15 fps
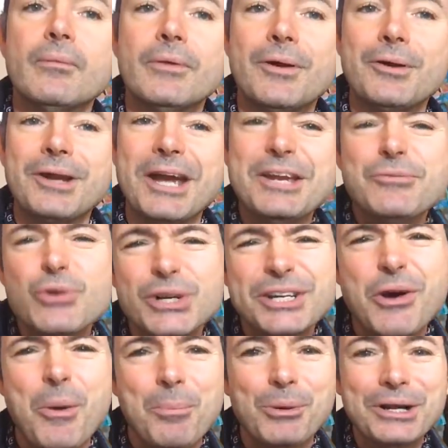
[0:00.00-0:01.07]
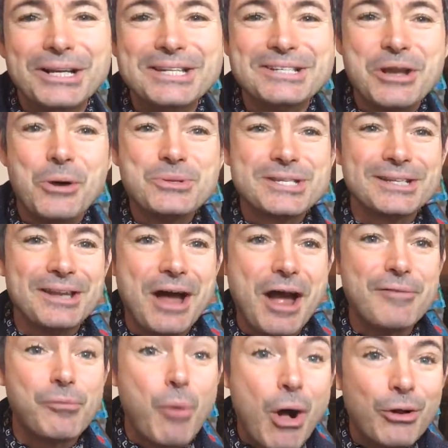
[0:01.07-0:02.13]
Okay, you really got to bring these notes
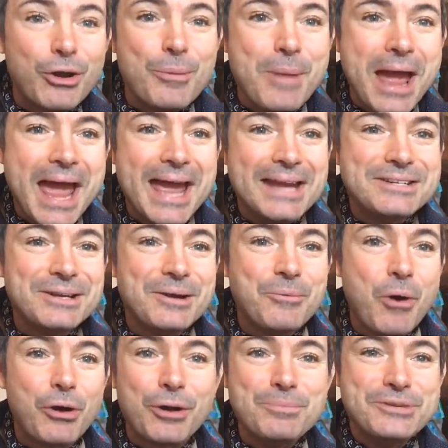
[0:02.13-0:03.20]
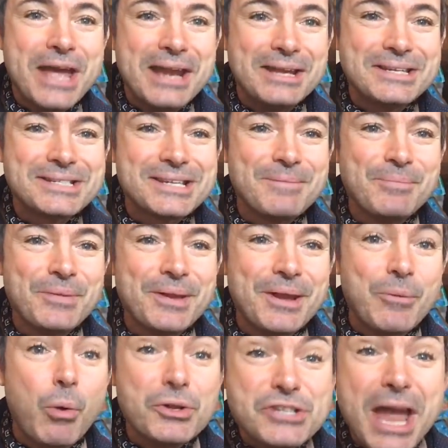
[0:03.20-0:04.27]
alive. Welcome, Ed. Welcome, Dennis.
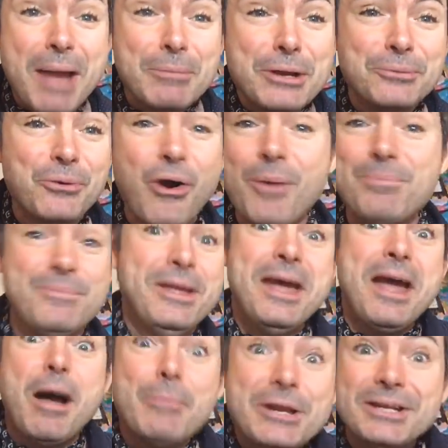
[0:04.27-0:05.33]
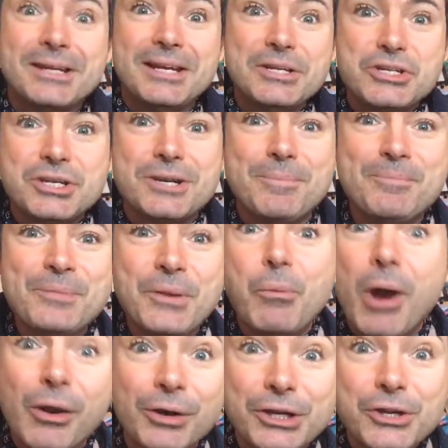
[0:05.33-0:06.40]
What's happening, Rob? Yeah, I'm in the kitchen.
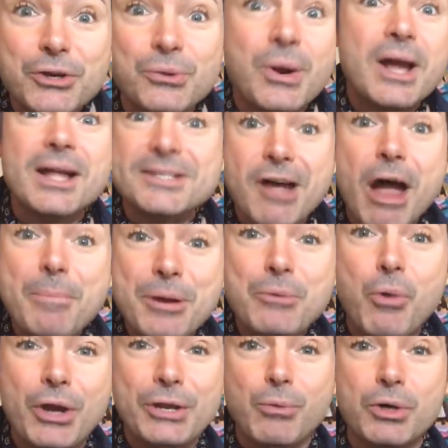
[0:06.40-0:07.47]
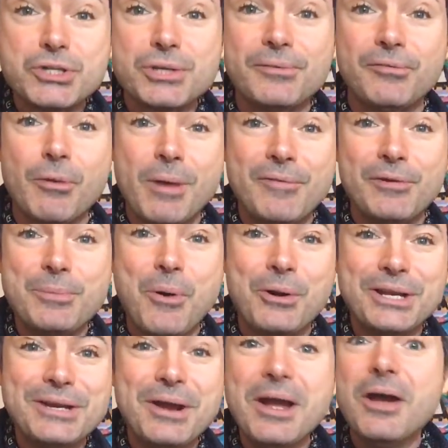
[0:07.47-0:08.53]
Where are you? Type in where you're watching from,
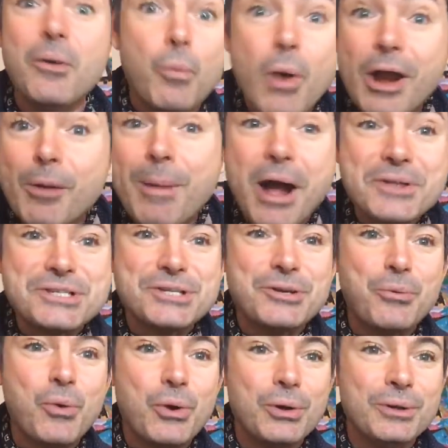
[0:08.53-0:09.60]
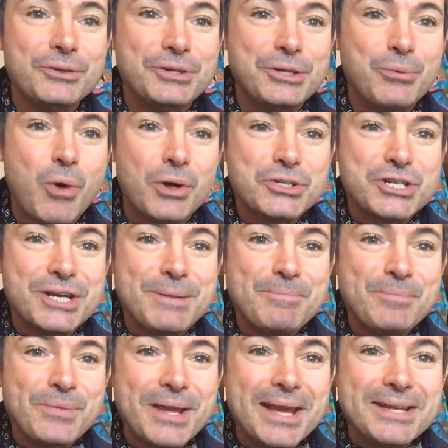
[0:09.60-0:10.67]
everybody. Whereabouts in the world are you
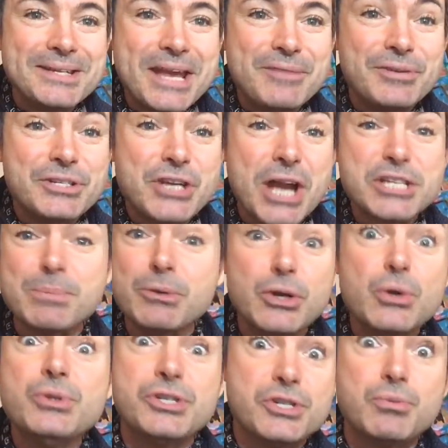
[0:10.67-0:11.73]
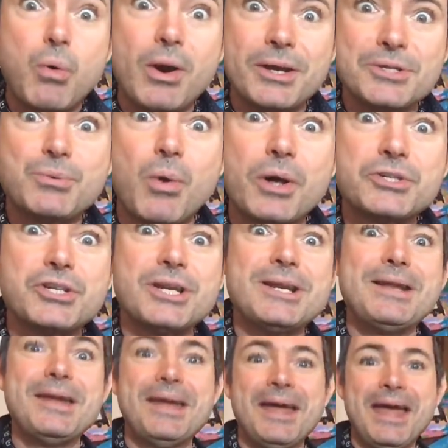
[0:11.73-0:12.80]
watching? David Jasminus is
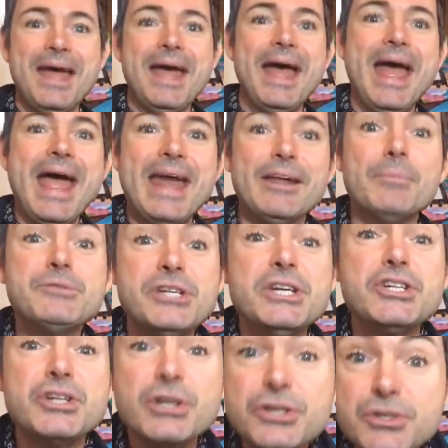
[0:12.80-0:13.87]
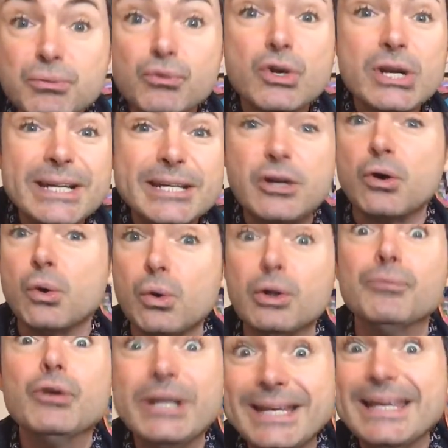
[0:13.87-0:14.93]
watching. And I'm teaching this really cool
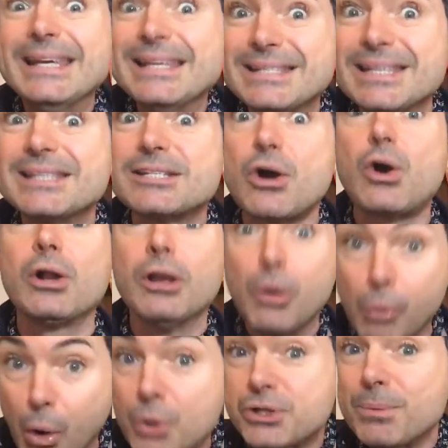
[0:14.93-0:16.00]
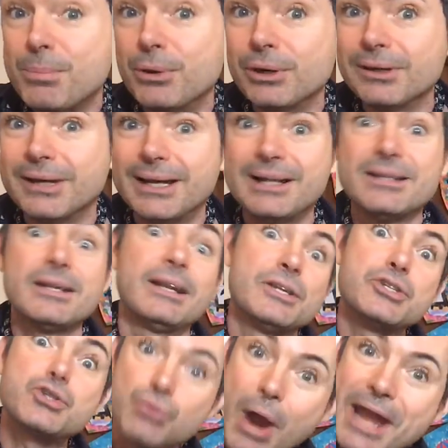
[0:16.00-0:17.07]
and really easy Stochelo Rosenberg lick, like
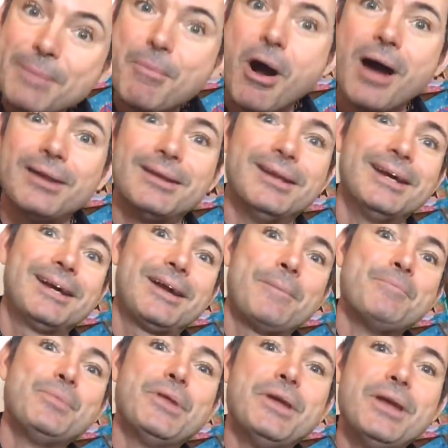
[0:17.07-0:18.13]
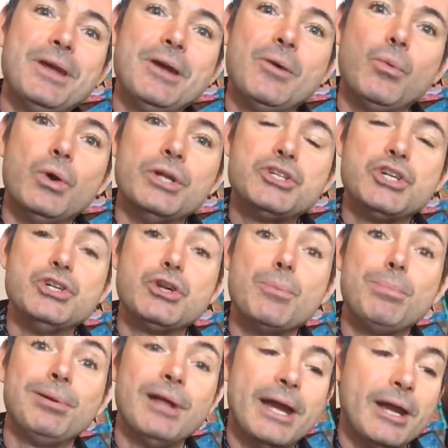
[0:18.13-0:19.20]
this trademark lick, which you can
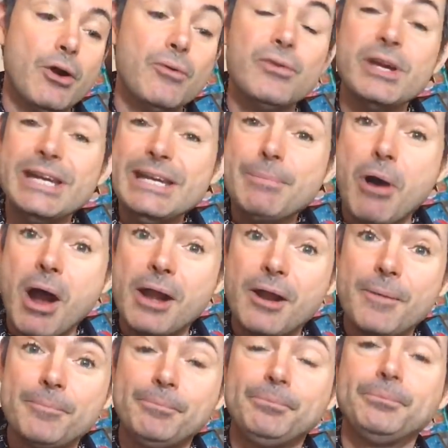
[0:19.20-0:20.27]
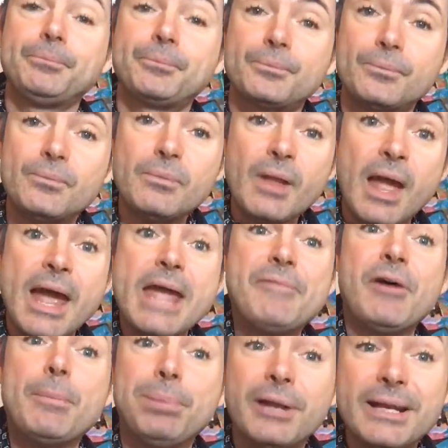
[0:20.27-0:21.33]
play over E minor.
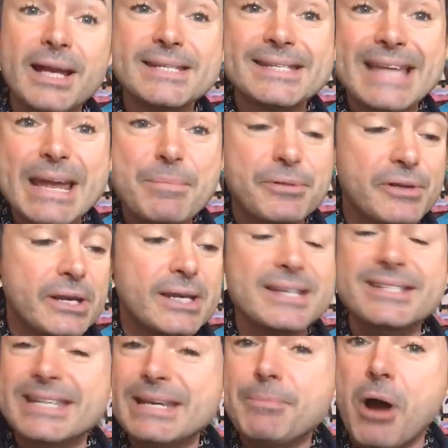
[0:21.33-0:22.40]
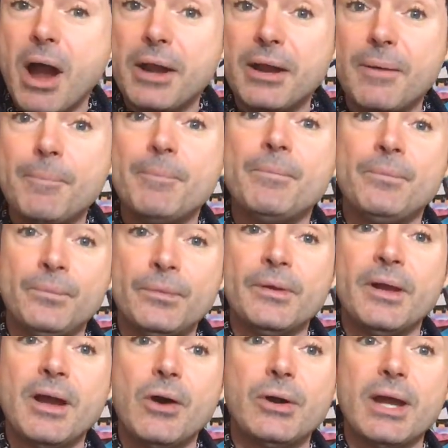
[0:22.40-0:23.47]
If I play that same thing in D
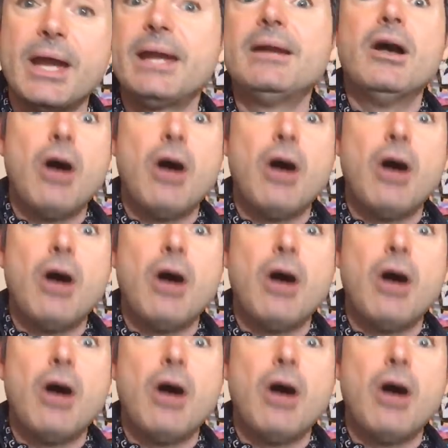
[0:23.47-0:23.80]
minor, okay,